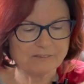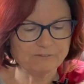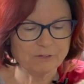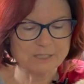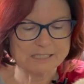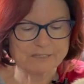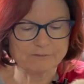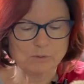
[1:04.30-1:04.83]

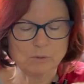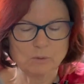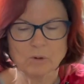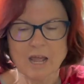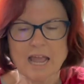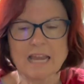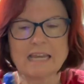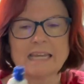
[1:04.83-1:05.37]
first of all,
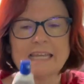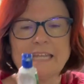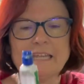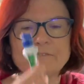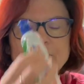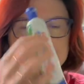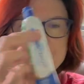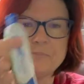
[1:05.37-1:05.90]

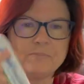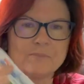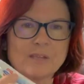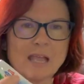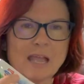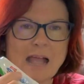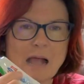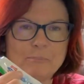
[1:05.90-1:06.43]
leave
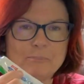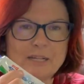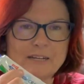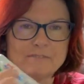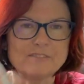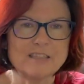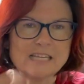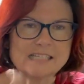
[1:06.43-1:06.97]
a bit
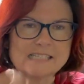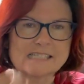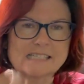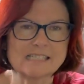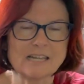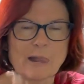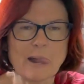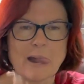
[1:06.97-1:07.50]
of
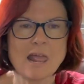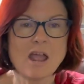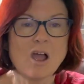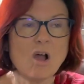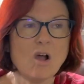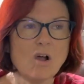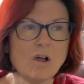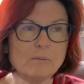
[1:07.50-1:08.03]
this
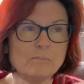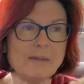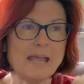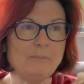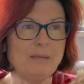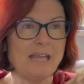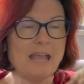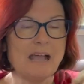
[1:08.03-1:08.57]
on
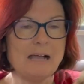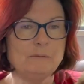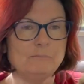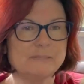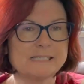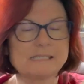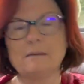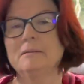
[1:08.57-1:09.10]
maybe
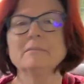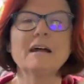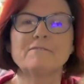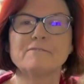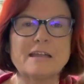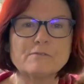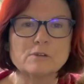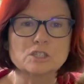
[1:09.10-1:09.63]
a
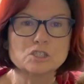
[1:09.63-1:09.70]
favourite